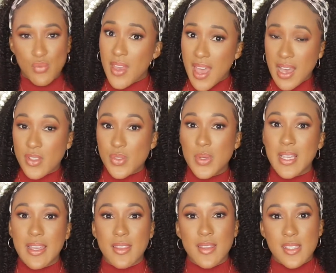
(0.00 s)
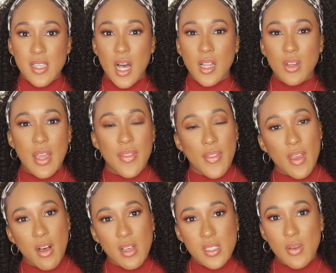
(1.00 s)
they have this wig in this color, and then they
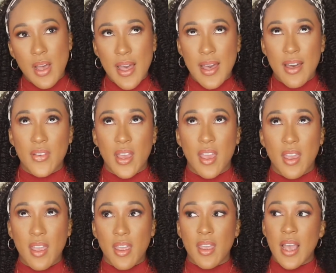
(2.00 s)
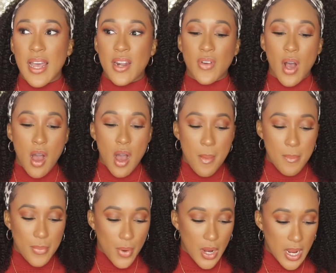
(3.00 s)
also have a kind of
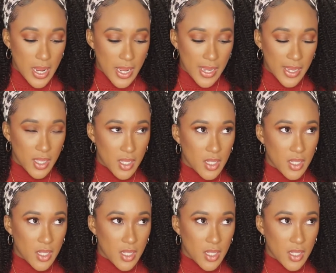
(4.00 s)
ombre,